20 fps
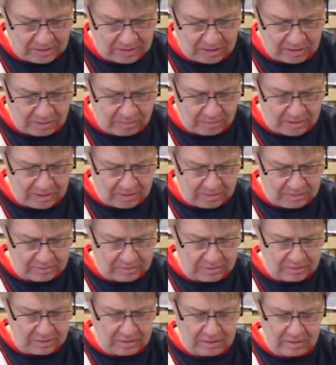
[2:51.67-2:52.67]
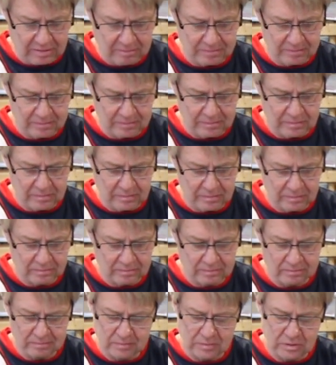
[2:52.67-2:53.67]
around
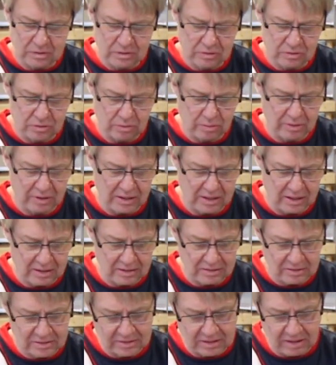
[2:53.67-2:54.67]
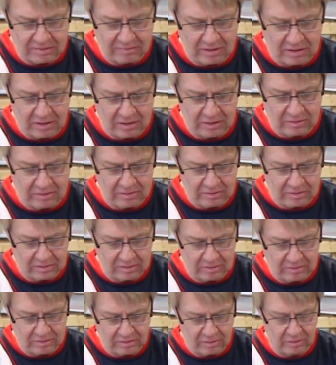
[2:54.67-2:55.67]
2700
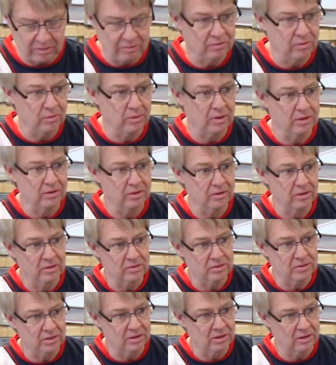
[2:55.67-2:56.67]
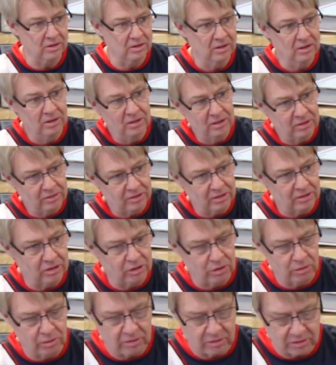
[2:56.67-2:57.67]
to 3400 hertz there that the
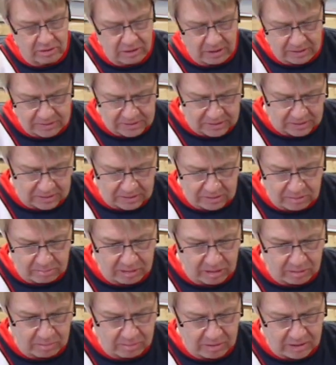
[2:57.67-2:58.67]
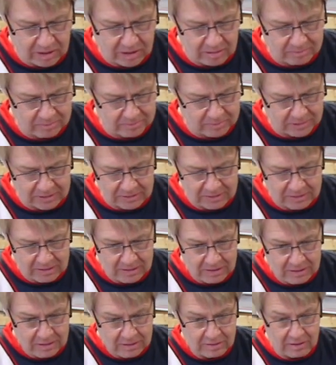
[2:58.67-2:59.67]
grill caused a little bit of problem, but
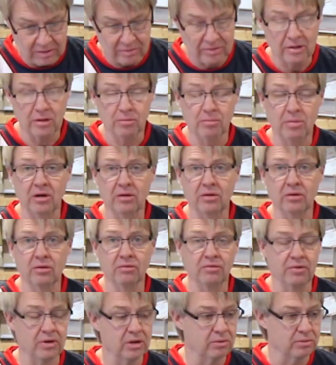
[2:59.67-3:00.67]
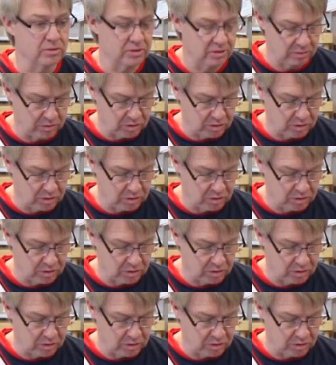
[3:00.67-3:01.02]
nothing compared to the frequency